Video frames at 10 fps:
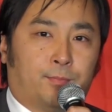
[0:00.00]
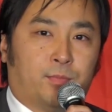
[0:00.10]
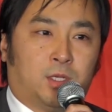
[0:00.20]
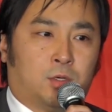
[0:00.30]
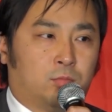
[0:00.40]

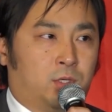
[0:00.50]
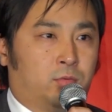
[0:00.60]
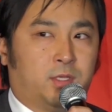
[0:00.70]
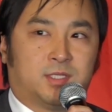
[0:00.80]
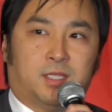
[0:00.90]
They told me
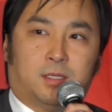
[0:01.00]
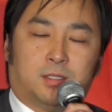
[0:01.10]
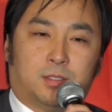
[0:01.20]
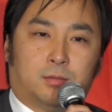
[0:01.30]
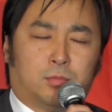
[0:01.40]
real
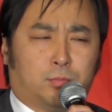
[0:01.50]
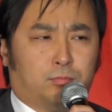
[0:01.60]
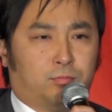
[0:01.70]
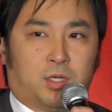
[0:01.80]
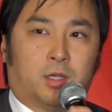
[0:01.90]
estate,
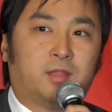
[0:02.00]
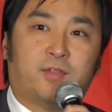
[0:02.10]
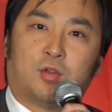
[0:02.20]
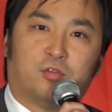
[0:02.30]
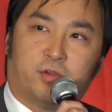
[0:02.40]
but not in
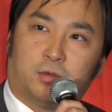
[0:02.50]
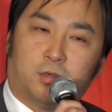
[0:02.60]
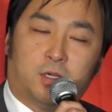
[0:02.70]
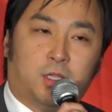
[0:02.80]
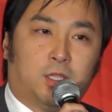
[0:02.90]
Vancouver.
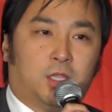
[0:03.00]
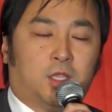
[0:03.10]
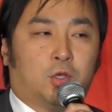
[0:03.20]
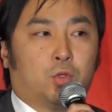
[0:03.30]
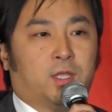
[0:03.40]

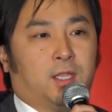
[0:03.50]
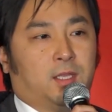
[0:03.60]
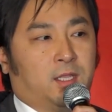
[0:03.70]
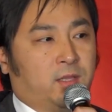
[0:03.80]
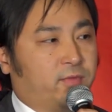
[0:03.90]
You know,
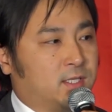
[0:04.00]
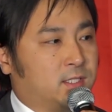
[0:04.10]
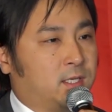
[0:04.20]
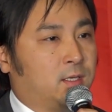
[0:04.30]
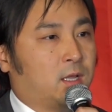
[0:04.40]
they
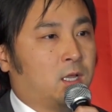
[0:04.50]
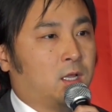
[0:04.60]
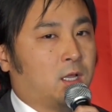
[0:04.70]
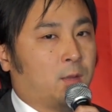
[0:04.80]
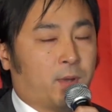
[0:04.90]
invest in
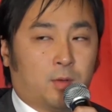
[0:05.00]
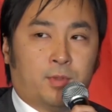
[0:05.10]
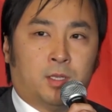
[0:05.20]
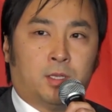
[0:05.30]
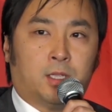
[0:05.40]

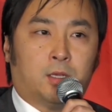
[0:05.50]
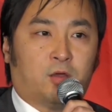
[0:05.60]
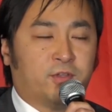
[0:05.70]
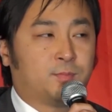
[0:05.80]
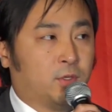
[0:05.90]
apartment and
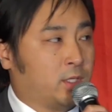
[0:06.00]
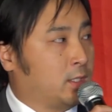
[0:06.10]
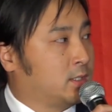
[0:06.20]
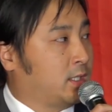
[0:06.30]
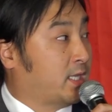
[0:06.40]
office
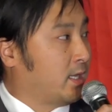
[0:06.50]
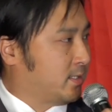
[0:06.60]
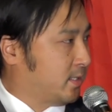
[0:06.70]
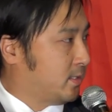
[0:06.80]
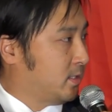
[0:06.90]
buildings in
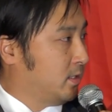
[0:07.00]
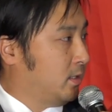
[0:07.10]
Texas.